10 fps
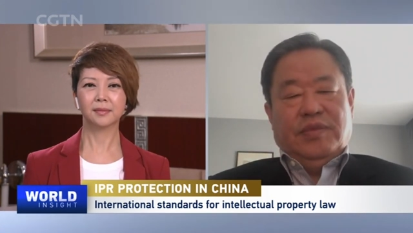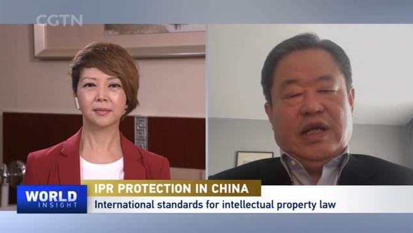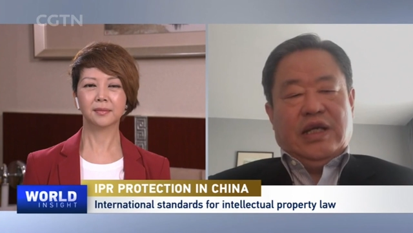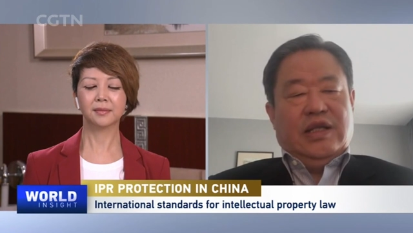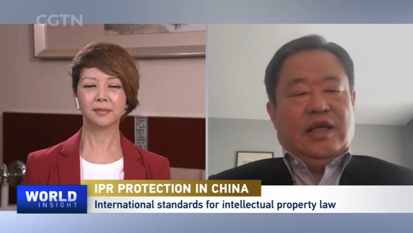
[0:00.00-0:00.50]

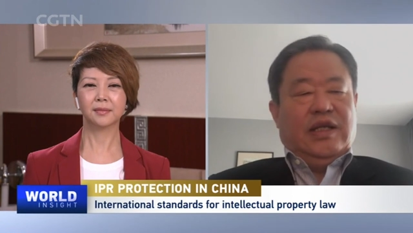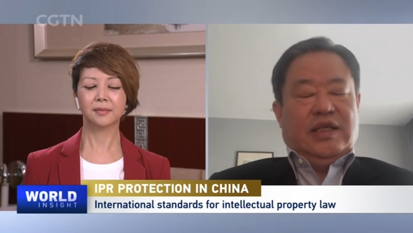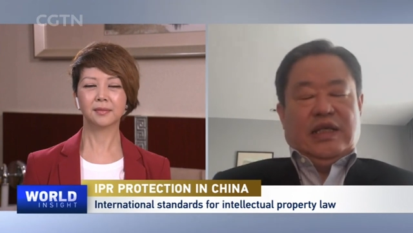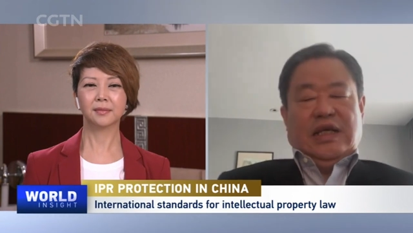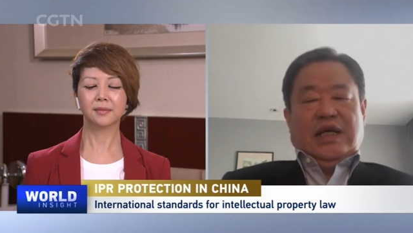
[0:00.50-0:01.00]
Speaker 1: Make
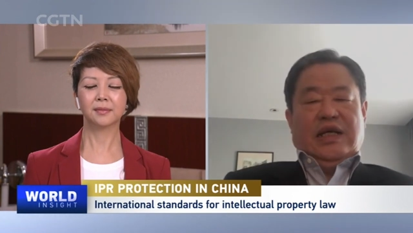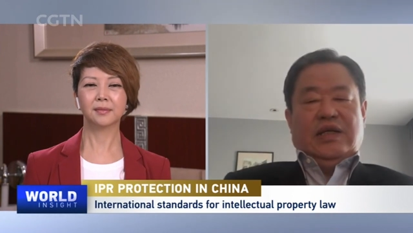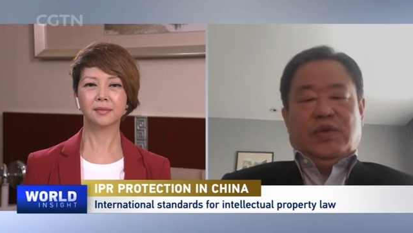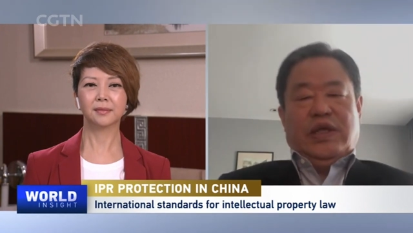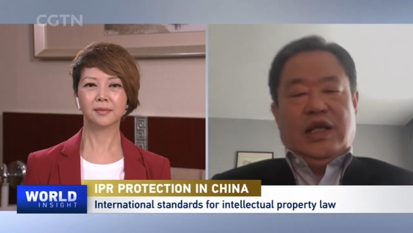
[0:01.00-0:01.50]
it
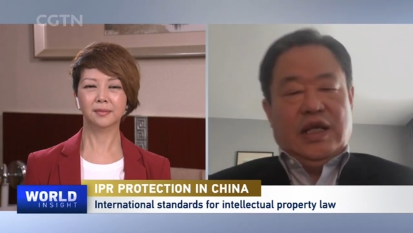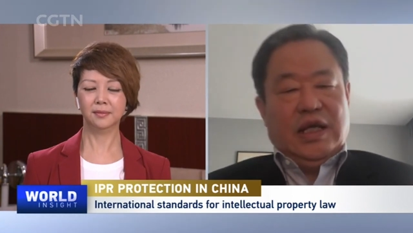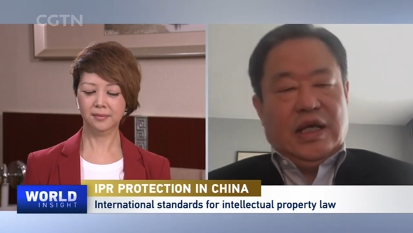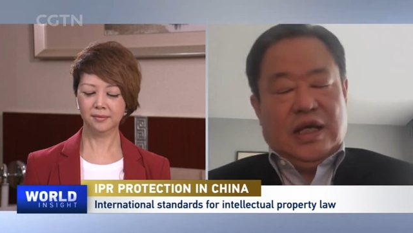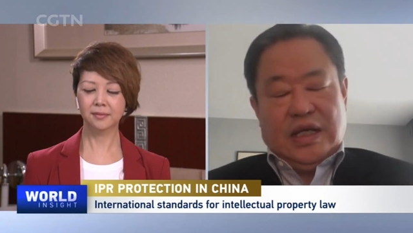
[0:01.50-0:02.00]

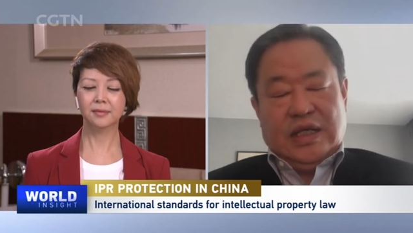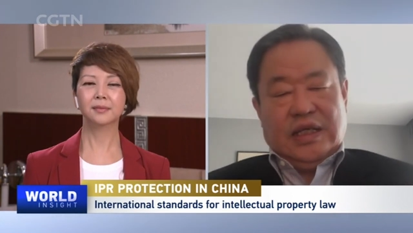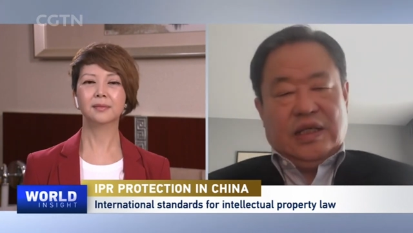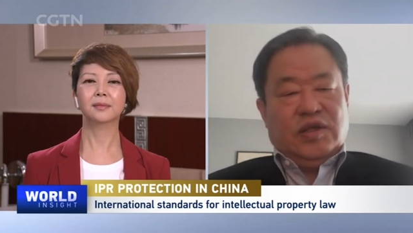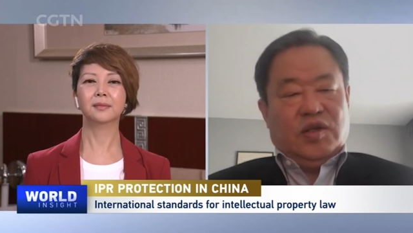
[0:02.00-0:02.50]
really,
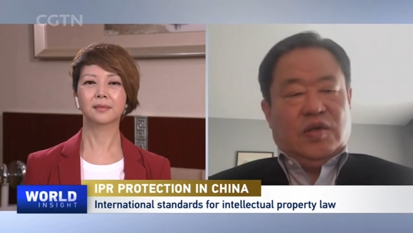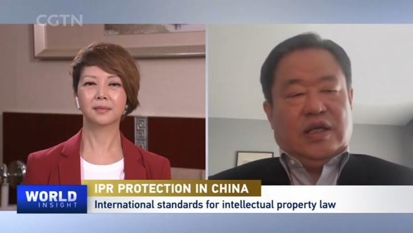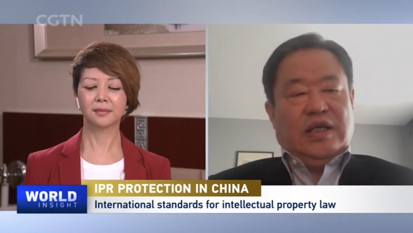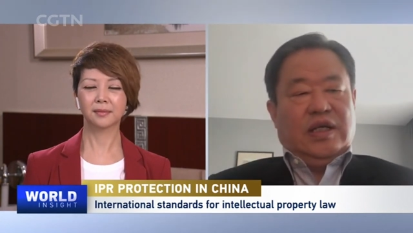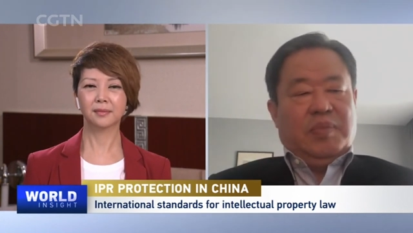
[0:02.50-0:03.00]

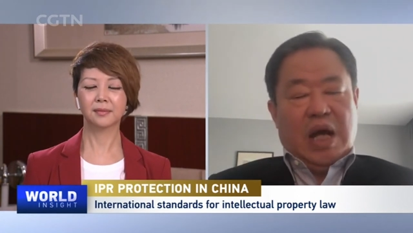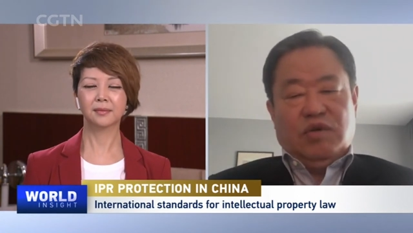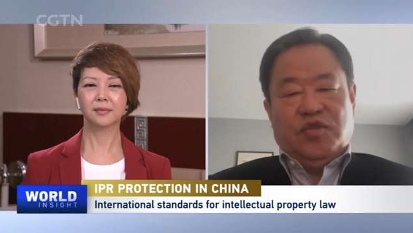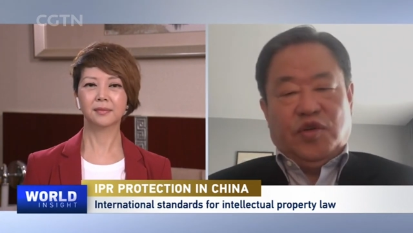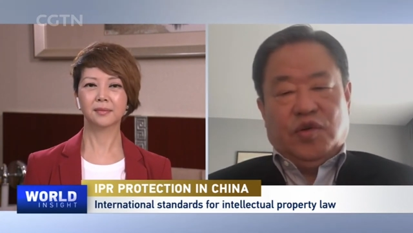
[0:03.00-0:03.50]
a
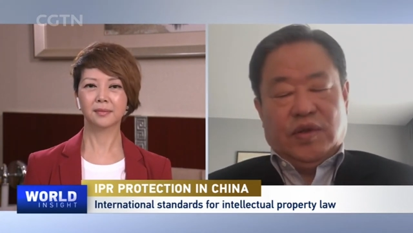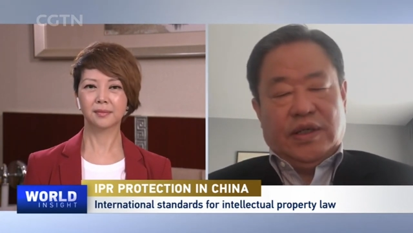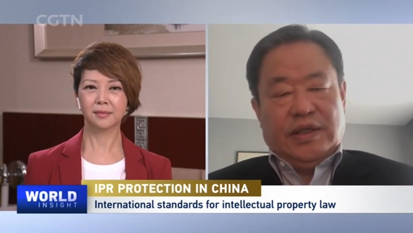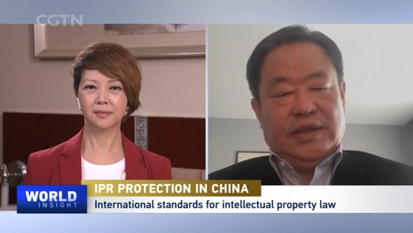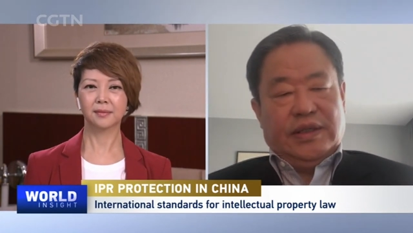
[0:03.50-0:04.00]

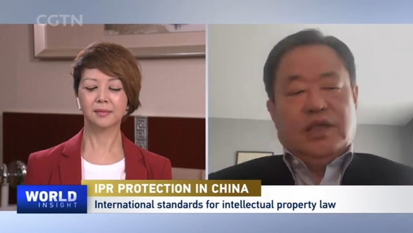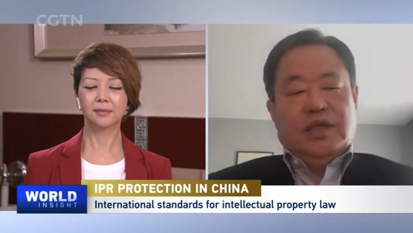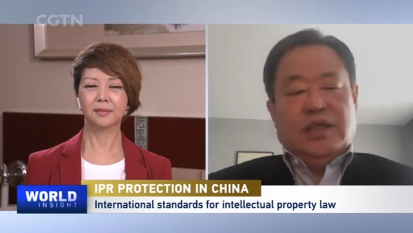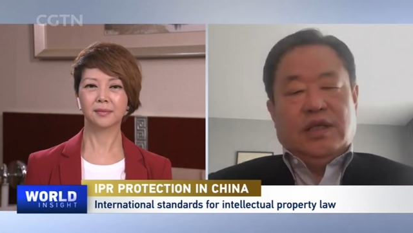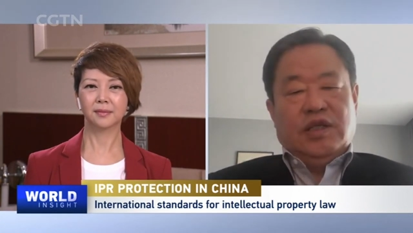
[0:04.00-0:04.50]
powerful
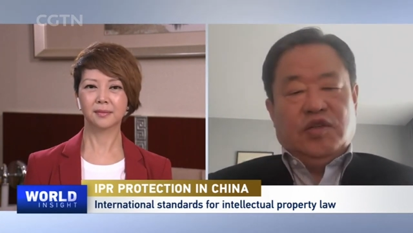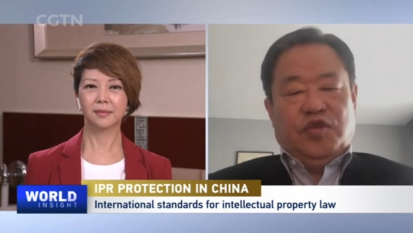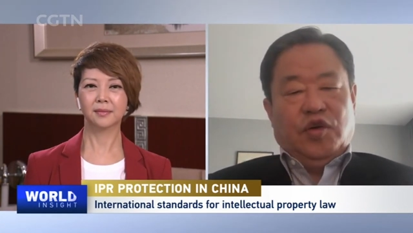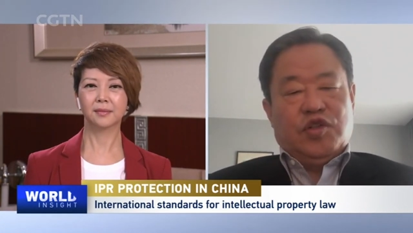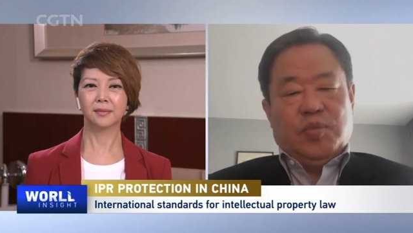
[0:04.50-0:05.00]
or
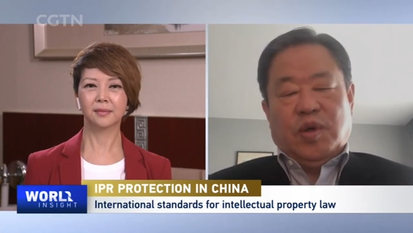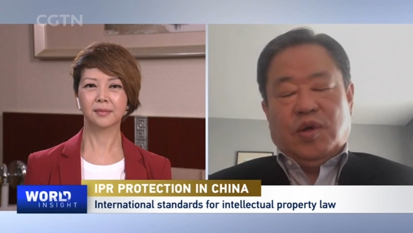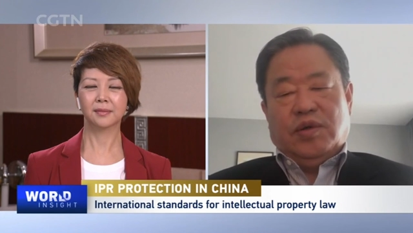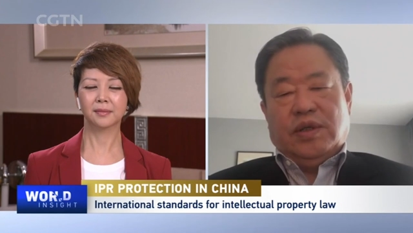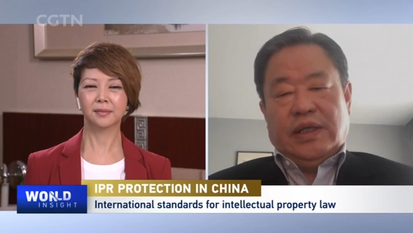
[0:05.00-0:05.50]

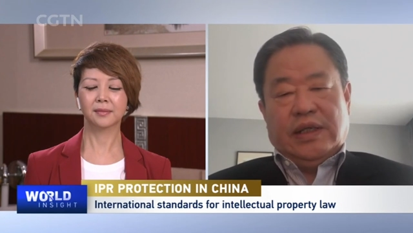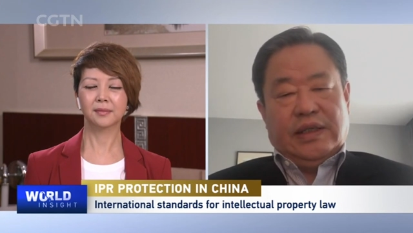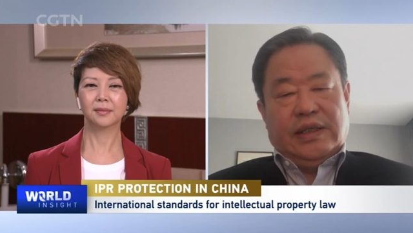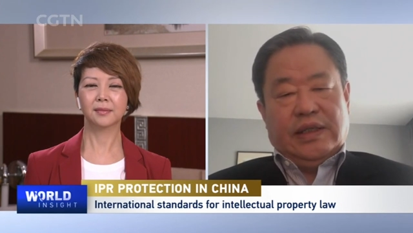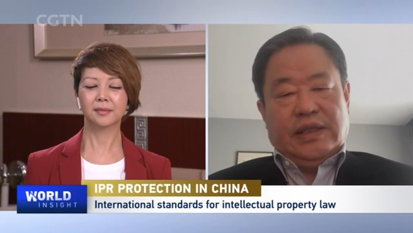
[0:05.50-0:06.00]

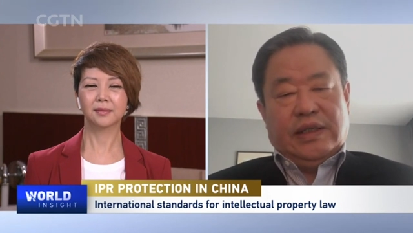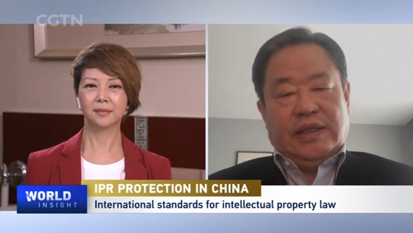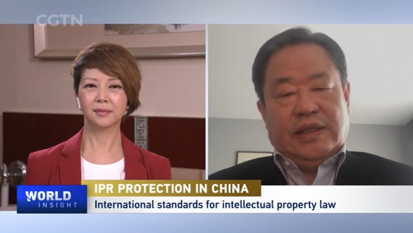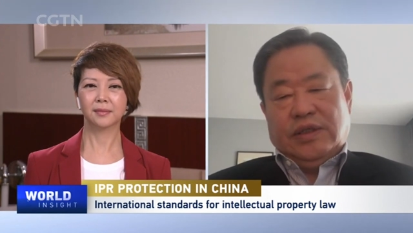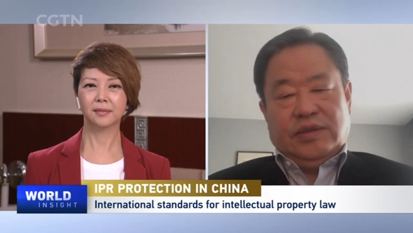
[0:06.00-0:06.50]
enforceable,
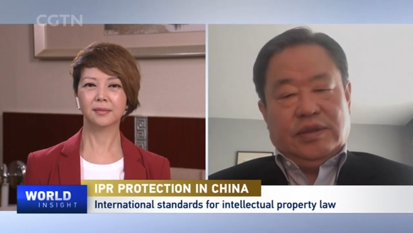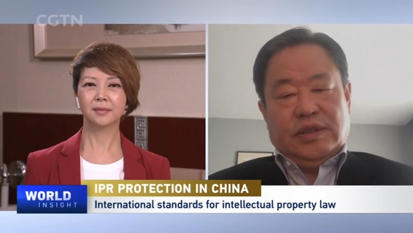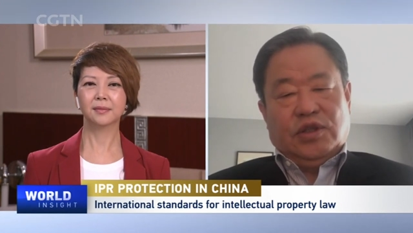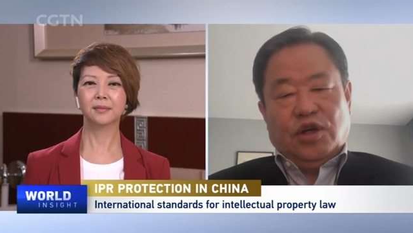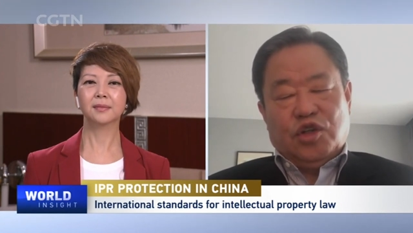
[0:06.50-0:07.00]

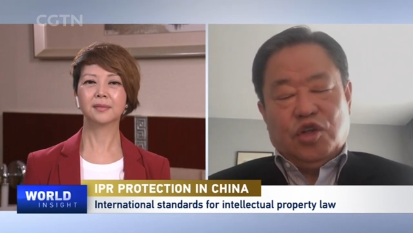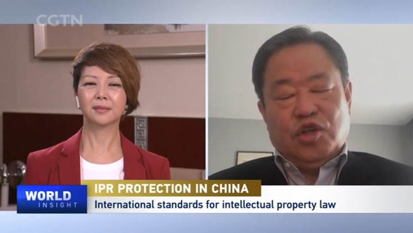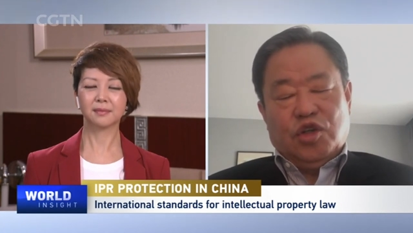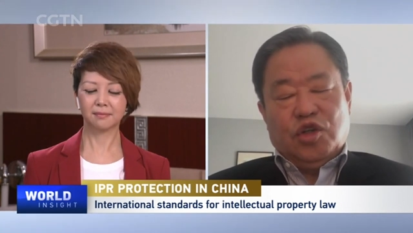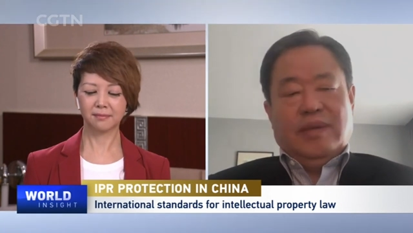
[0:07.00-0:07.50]

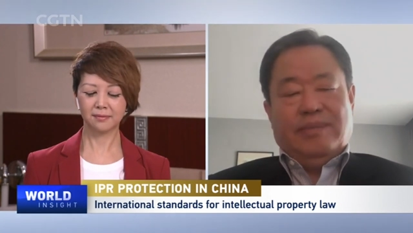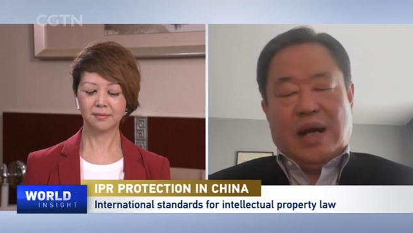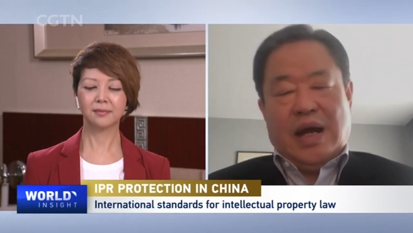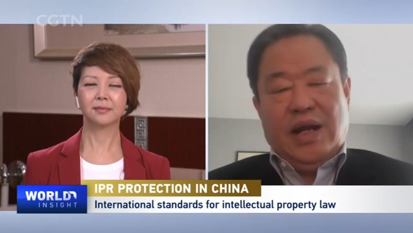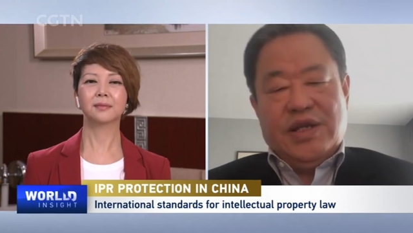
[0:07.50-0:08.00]
a document.